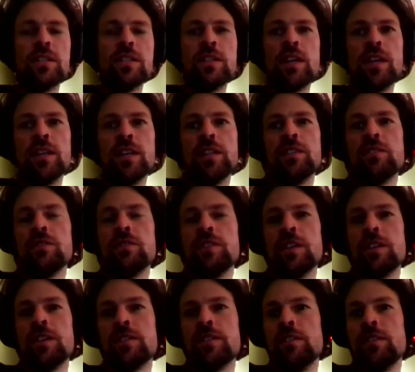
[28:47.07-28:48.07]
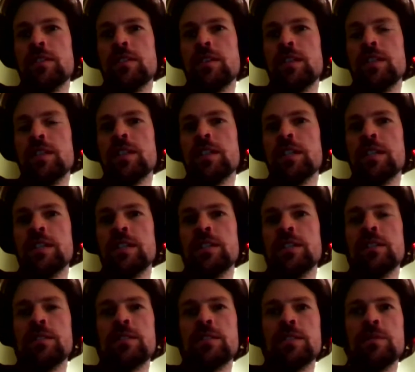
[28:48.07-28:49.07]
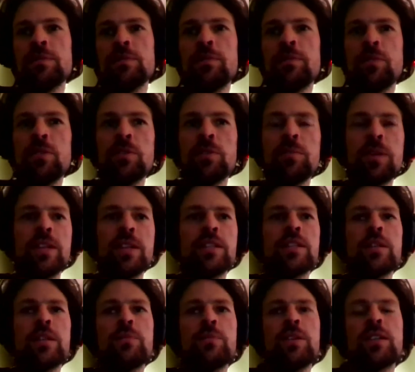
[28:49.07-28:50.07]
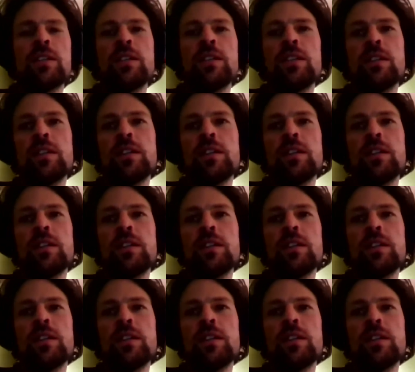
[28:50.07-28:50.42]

2019, so before the pandemic.